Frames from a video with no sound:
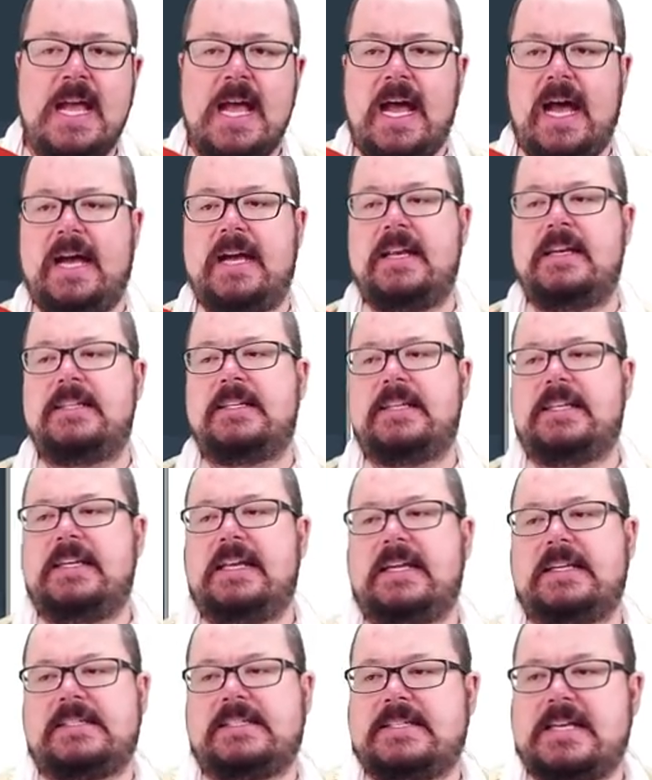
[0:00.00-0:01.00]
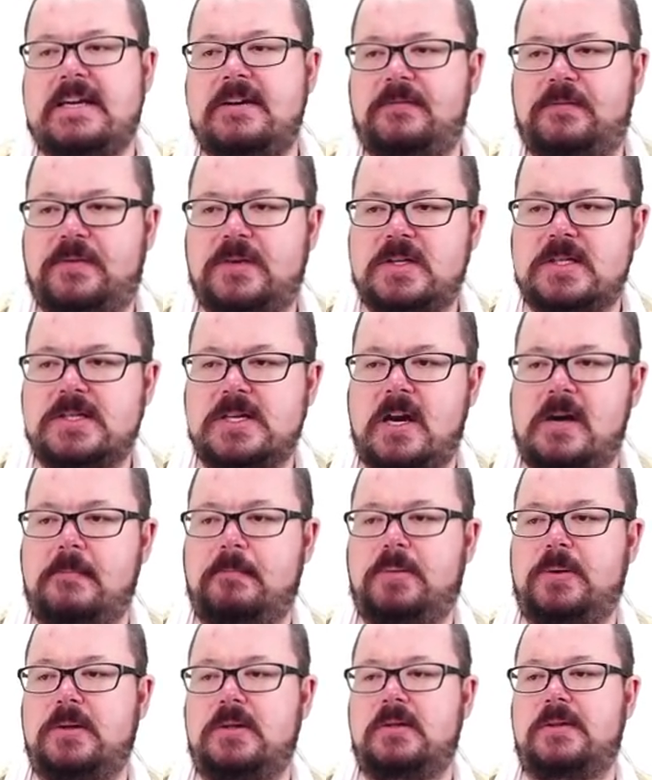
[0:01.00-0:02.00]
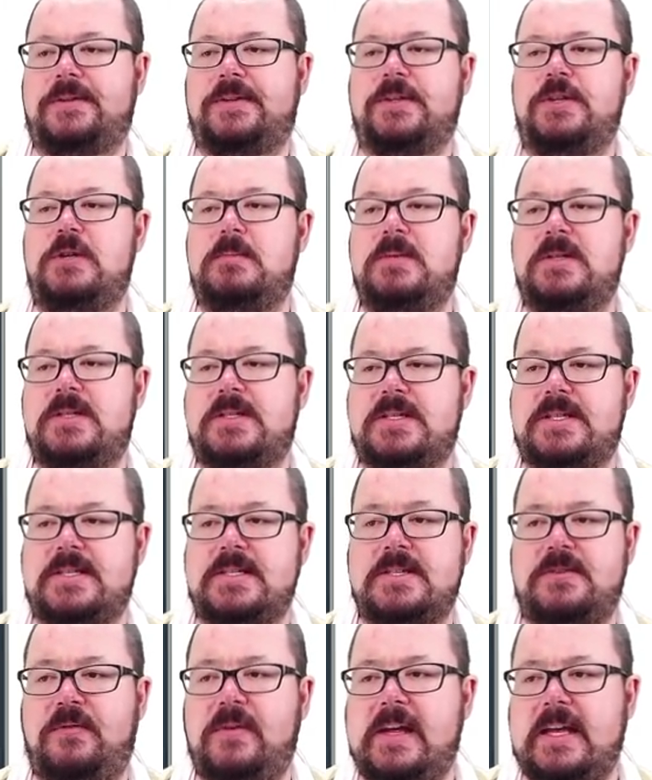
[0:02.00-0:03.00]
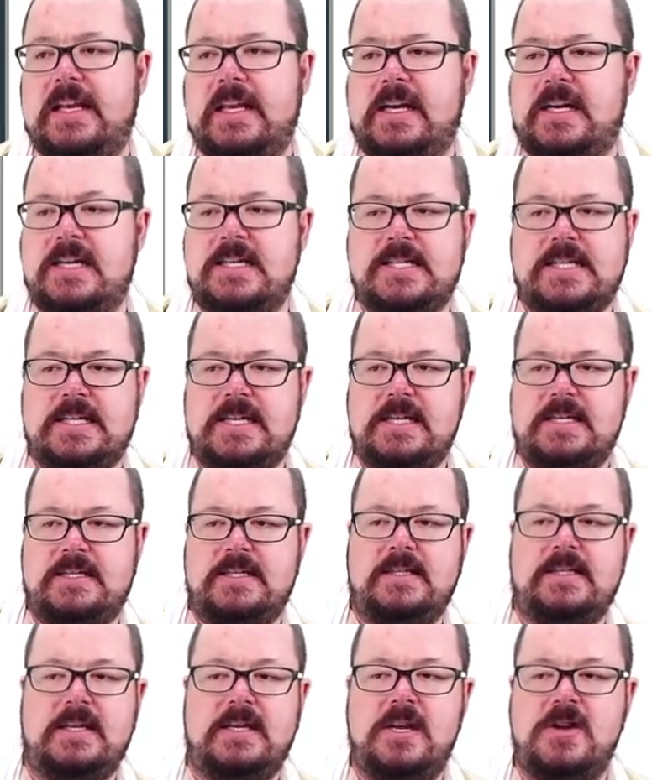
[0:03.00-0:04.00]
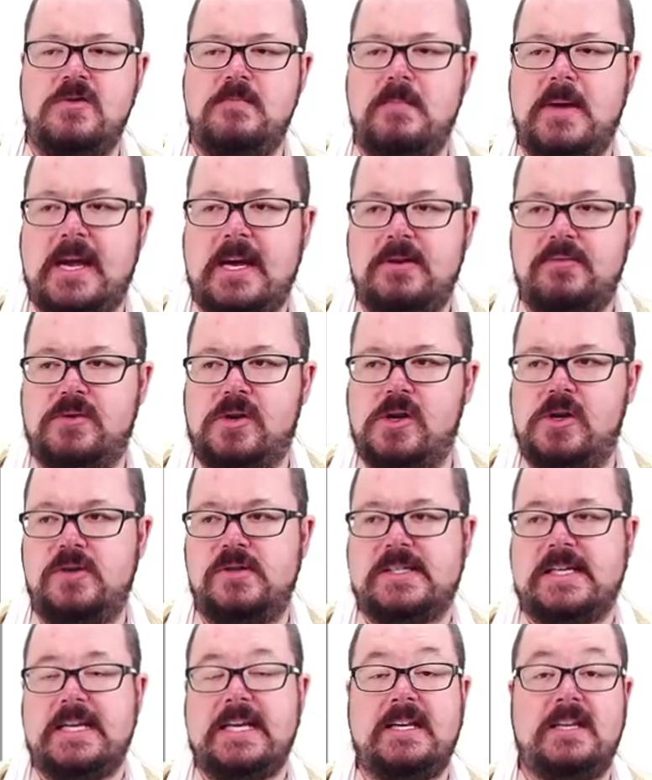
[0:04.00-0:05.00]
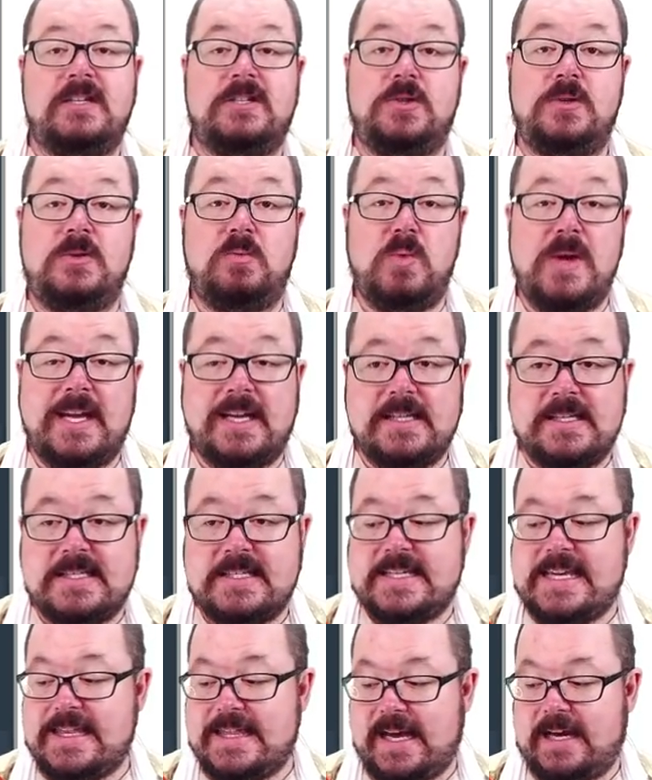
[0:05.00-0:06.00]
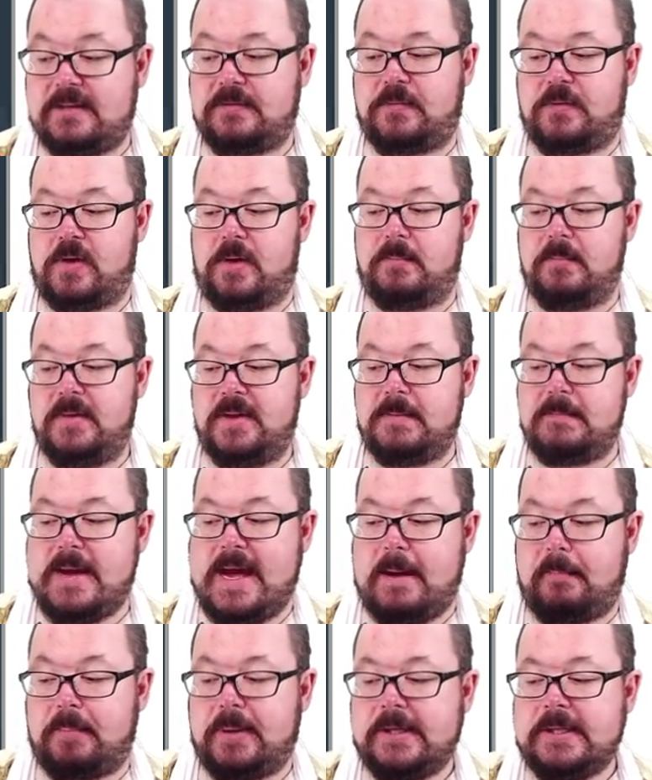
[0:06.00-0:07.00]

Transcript: And let's say, for example, Thermos is fairly isolated. There are no main roads leading to it. We can see that from the map.